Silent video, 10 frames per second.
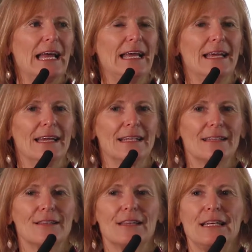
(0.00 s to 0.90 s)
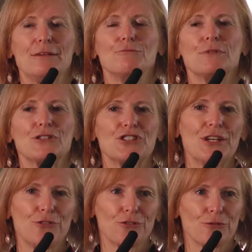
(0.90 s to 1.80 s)
in the rich
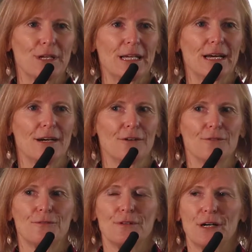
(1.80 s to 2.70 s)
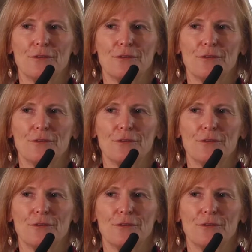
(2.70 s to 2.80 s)
history of